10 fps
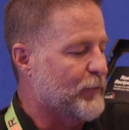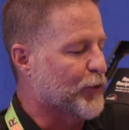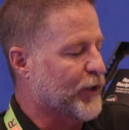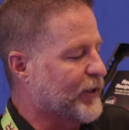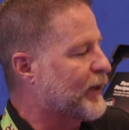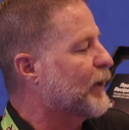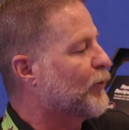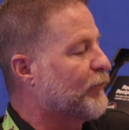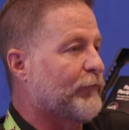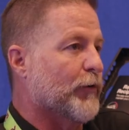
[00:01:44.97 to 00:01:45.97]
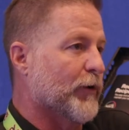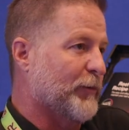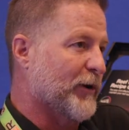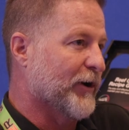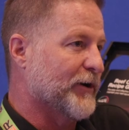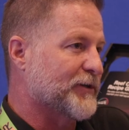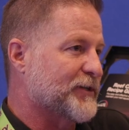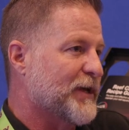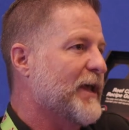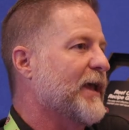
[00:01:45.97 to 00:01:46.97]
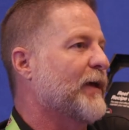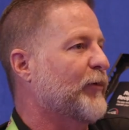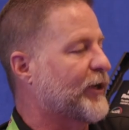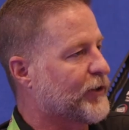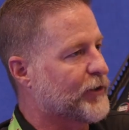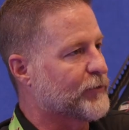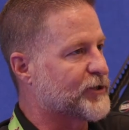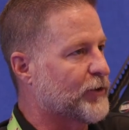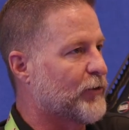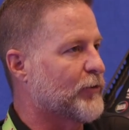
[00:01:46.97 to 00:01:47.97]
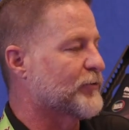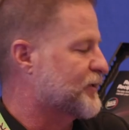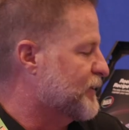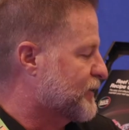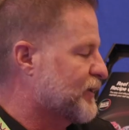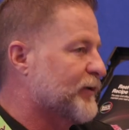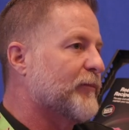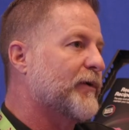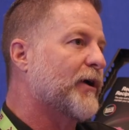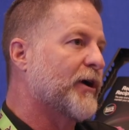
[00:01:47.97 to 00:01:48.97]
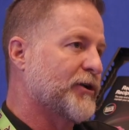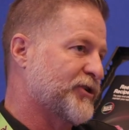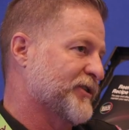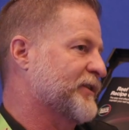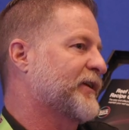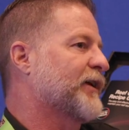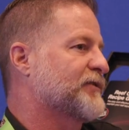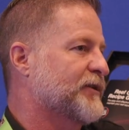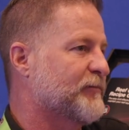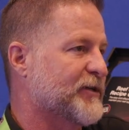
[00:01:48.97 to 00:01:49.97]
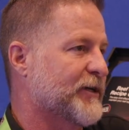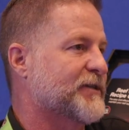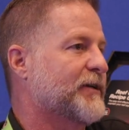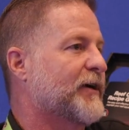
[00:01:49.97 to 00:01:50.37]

bring it down to 4 parts, and we can dose the whole system on just the calcium test